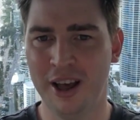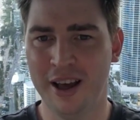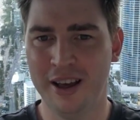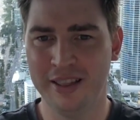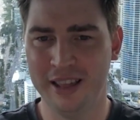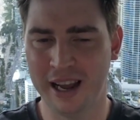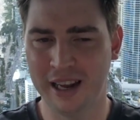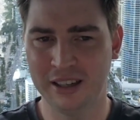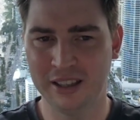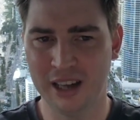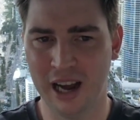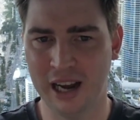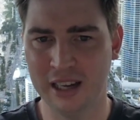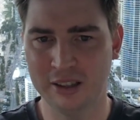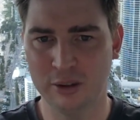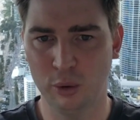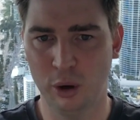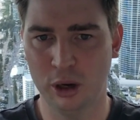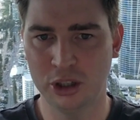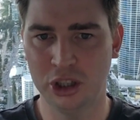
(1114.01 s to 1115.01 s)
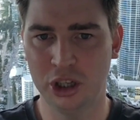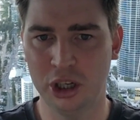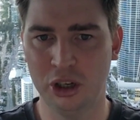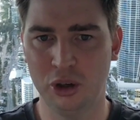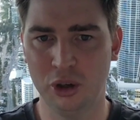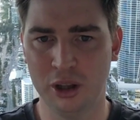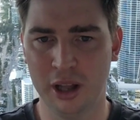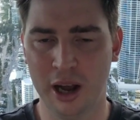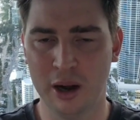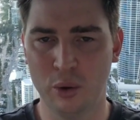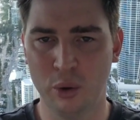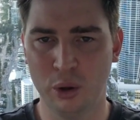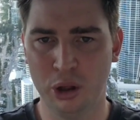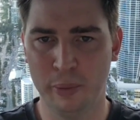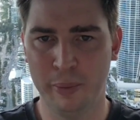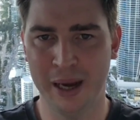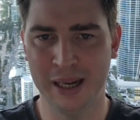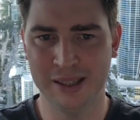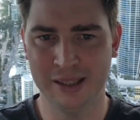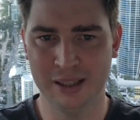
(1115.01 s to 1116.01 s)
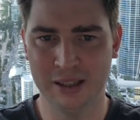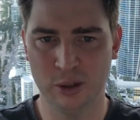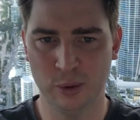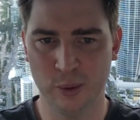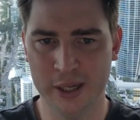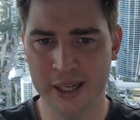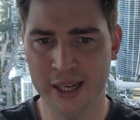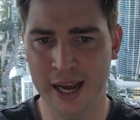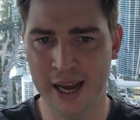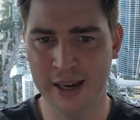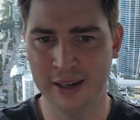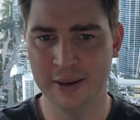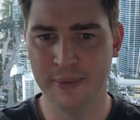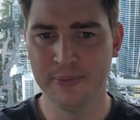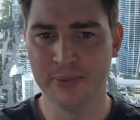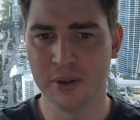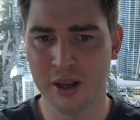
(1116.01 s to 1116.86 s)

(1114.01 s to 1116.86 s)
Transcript: Thanks guys for watching. Good luck with your bets this weekend.